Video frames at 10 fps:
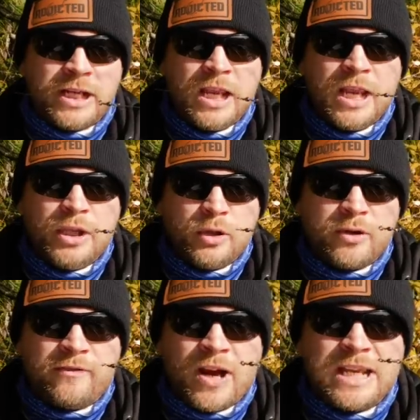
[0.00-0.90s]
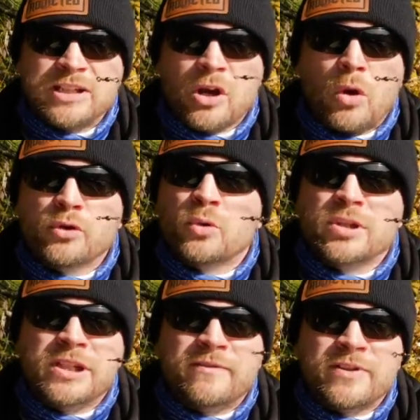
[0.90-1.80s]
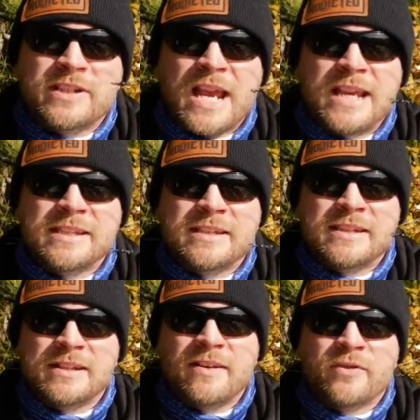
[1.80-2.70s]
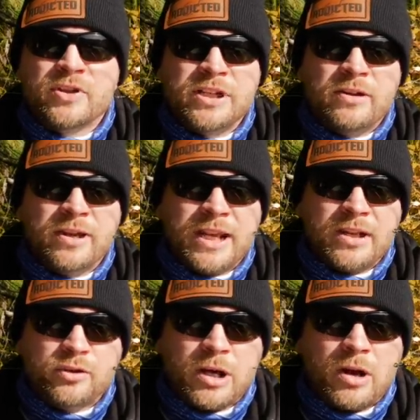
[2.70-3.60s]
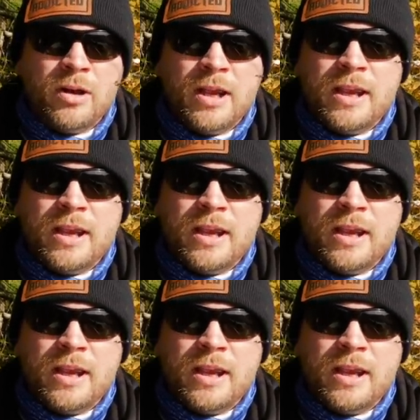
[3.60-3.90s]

and you can find, he's got all sorts of different sizes and stuff for steelhead and trout.